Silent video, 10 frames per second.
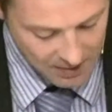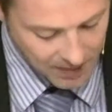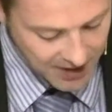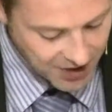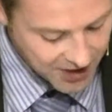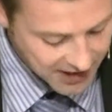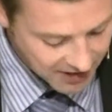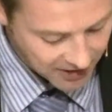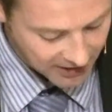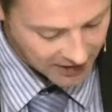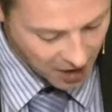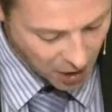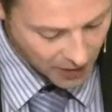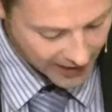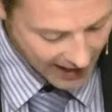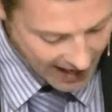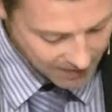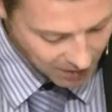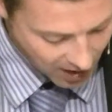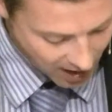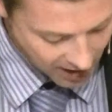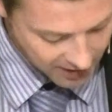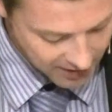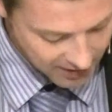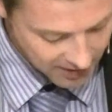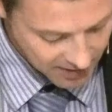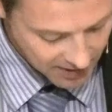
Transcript: Be still and know that I am God.